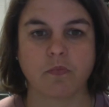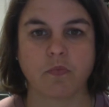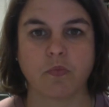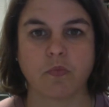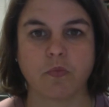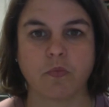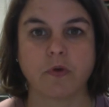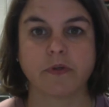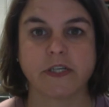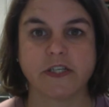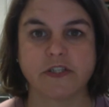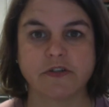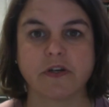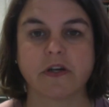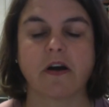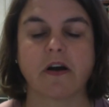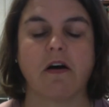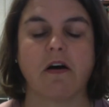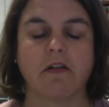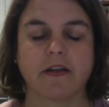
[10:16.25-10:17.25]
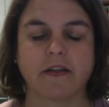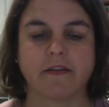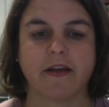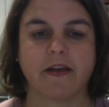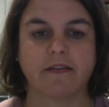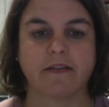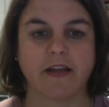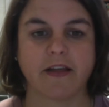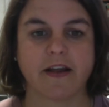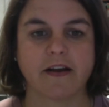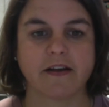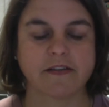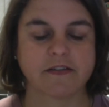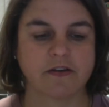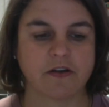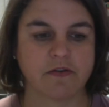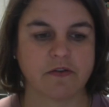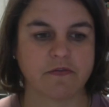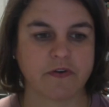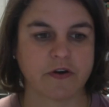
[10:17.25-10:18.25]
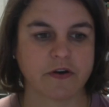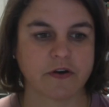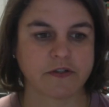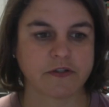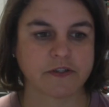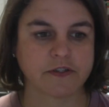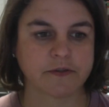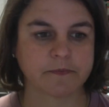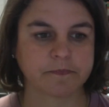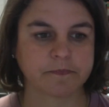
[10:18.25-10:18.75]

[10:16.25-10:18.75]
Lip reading: we'll need you to call and let us know first.